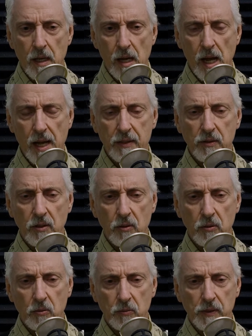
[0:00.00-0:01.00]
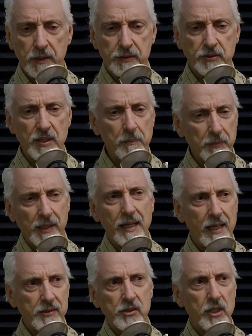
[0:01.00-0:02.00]
I knew that something
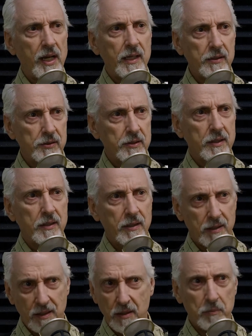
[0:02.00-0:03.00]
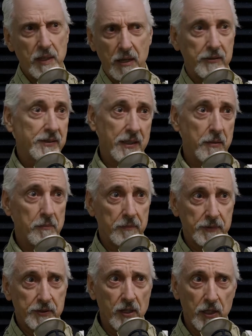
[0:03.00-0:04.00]
had changed in mm. me. I was at a
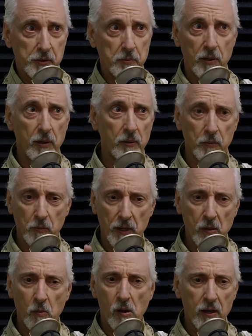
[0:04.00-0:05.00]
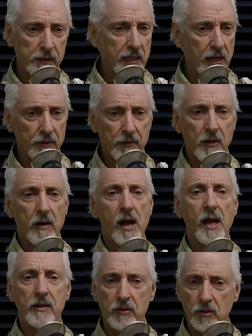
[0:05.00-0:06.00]
massage parlor, and when I walked out of there,
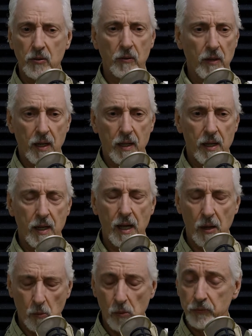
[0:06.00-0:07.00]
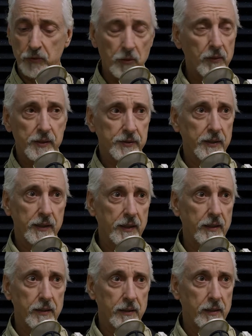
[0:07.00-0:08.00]
I knew I won't do this
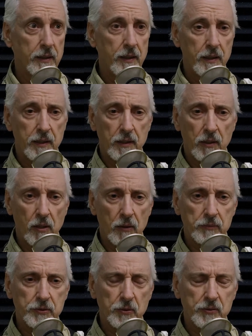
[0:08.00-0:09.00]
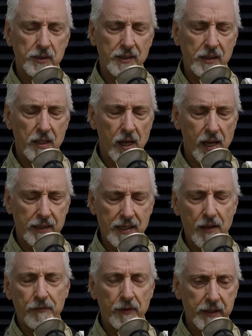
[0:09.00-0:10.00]
again. Mm. You know, so I
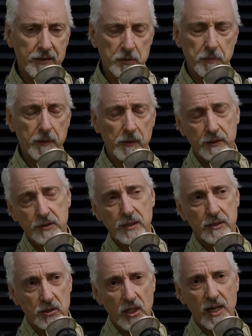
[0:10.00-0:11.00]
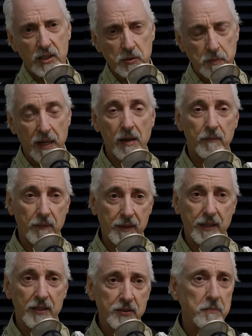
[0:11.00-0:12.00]
definitely experienced the change, but
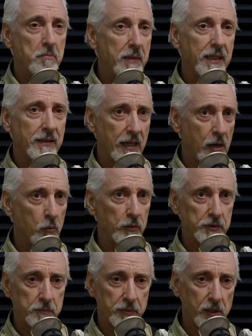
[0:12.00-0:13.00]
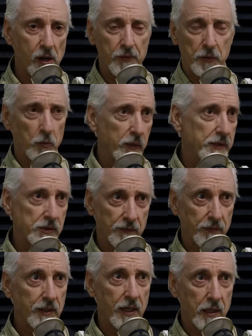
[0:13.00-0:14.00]
it doesn't mean that I was beyond the reach
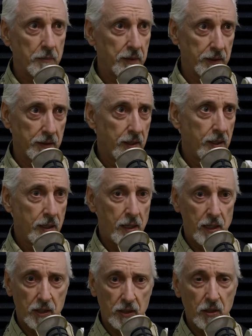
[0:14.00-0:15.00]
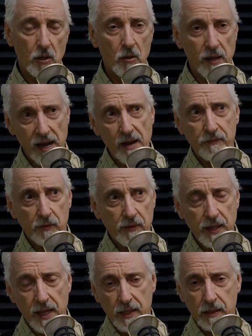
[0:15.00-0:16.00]
of the enemy. Okay. You know, after
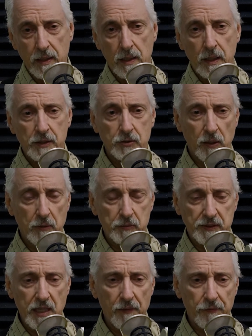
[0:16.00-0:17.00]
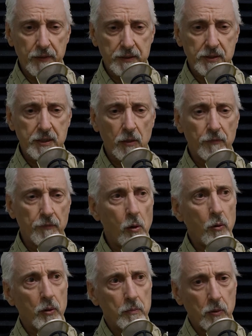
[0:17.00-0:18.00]
that. So I was definitely still
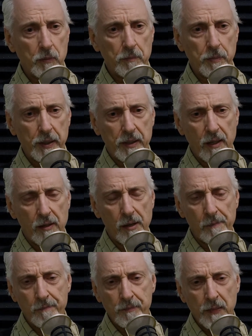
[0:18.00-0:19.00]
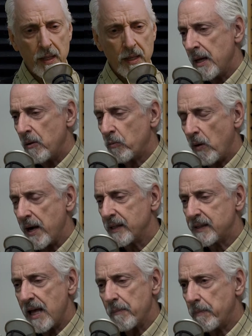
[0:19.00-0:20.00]
vulnerable. But um, right
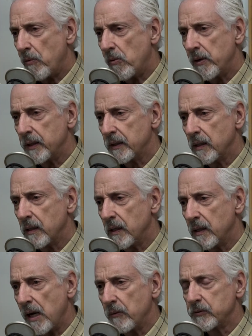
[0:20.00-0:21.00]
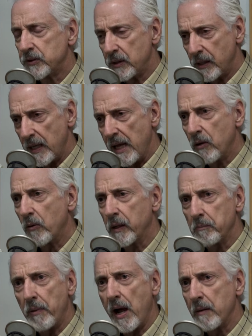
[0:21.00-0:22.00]
at that point, uh, I was
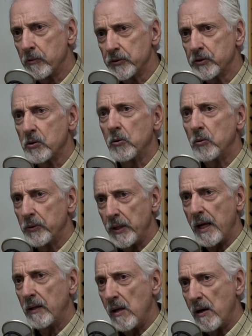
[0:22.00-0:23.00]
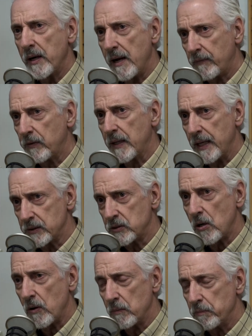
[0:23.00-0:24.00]
entering Bible school, mm -hmm. and not long after that,
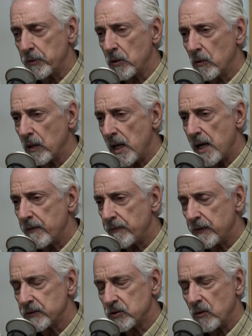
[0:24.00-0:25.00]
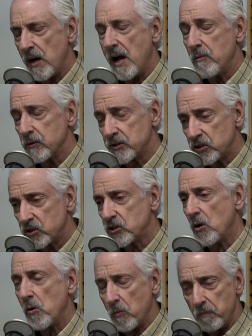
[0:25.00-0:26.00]
starting Pure Life. And so I was
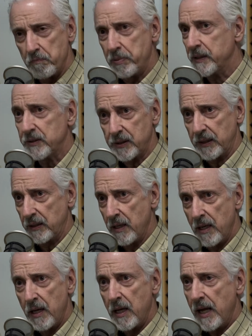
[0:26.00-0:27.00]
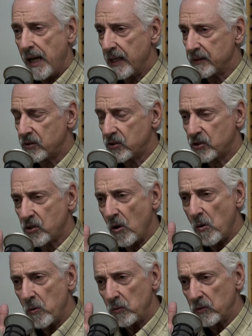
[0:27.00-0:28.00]
so busy mm -hmm. and
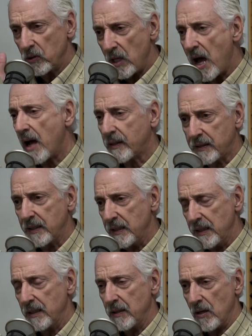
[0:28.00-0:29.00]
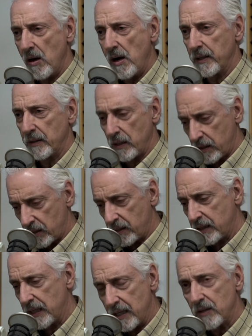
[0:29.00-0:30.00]
so locked in on
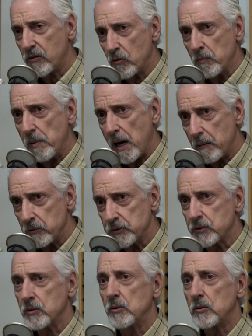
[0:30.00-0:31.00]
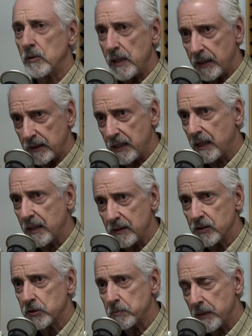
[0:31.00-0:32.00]
getting through Bible mm -hmm. school and mm-hmm. getting
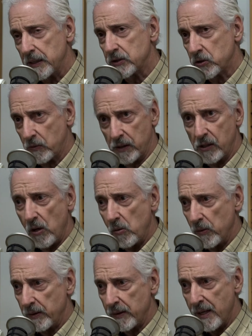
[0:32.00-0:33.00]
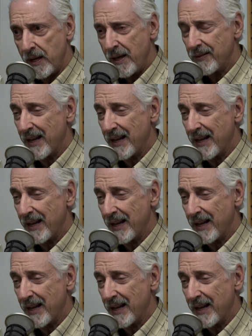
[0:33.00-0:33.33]
this ministry going mm-hmm.